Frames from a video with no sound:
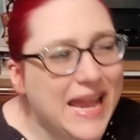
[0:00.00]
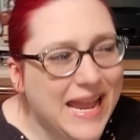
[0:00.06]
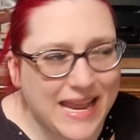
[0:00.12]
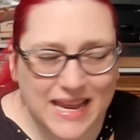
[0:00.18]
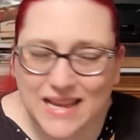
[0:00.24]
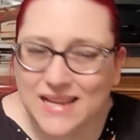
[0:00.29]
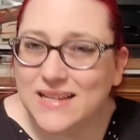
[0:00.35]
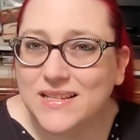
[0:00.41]

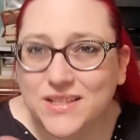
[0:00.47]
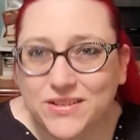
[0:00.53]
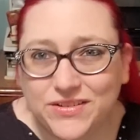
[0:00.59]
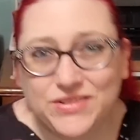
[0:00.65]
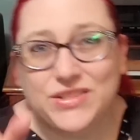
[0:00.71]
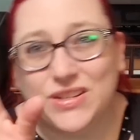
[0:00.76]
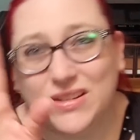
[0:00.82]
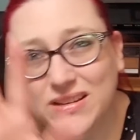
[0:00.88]

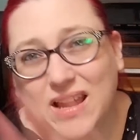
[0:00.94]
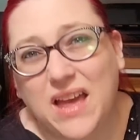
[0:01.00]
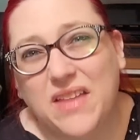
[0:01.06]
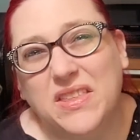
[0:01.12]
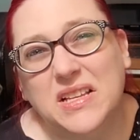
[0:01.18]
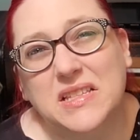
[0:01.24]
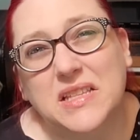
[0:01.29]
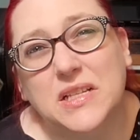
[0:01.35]
And
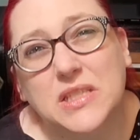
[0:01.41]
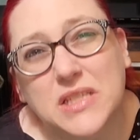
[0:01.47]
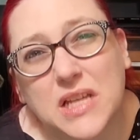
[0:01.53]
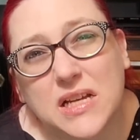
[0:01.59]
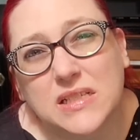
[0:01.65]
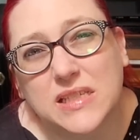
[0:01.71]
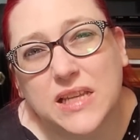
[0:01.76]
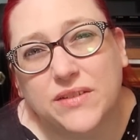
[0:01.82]
yeah, this
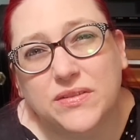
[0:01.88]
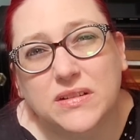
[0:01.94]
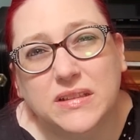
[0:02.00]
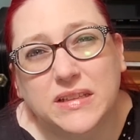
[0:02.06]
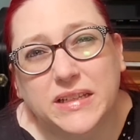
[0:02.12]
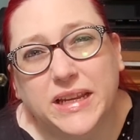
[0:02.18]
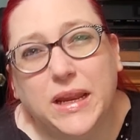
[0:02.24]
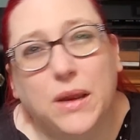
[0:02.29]
does
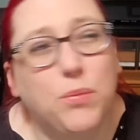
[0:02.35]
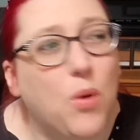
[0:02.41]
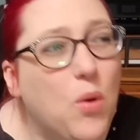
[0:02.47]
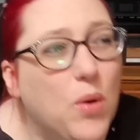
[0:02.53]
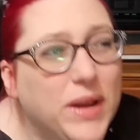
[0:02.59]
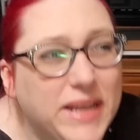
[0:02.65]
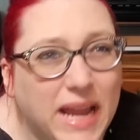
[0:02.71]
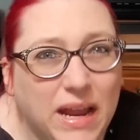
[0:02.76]
definitely
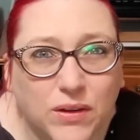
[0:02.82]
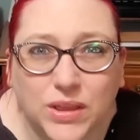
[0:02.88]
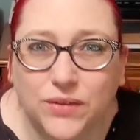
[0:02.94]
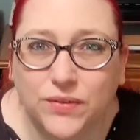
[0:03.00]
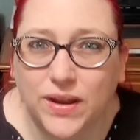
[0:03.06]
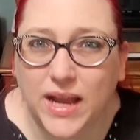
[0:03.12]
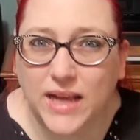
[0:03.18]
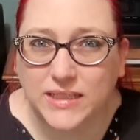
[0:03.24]
point out
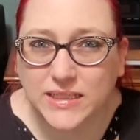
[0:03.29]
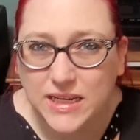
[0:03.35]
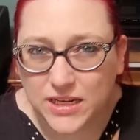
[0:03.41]
the fact,